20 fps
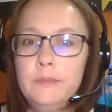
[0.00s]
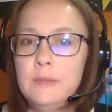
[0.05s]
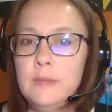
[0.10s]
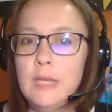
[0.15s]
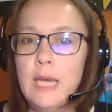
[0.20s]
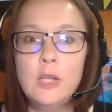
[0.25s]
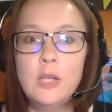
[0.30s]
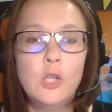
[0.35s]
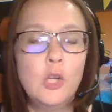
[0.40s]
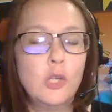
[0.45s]

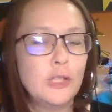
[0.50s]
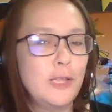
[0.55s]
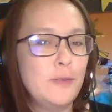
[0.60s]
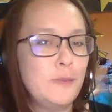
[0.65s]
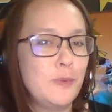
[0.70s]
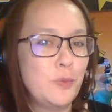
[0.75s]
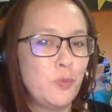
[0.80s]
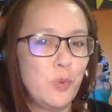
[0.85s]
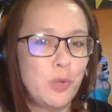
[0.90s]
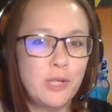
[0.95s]
how long they've
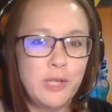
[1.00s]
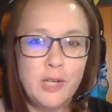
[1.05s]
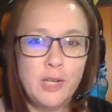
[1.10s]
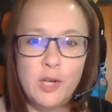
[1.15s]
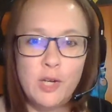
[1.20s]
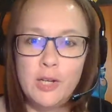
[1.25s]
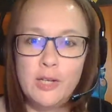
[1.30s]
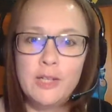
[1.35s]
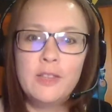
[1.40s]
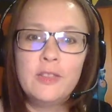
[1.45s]
been working
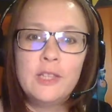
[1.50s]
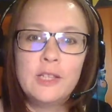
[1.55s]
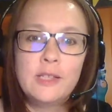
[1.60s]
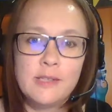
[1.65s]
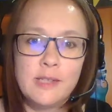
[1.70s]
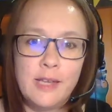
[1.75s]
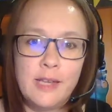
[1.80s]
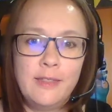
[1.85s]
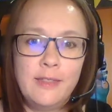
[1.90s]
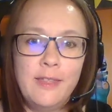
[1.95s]
on it,
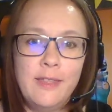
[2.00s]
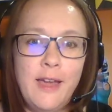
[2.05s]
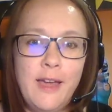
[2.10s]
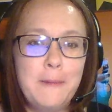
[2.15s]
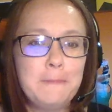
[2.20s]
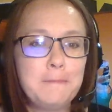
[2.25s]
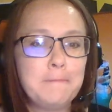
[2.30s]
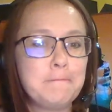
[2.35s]
things like that.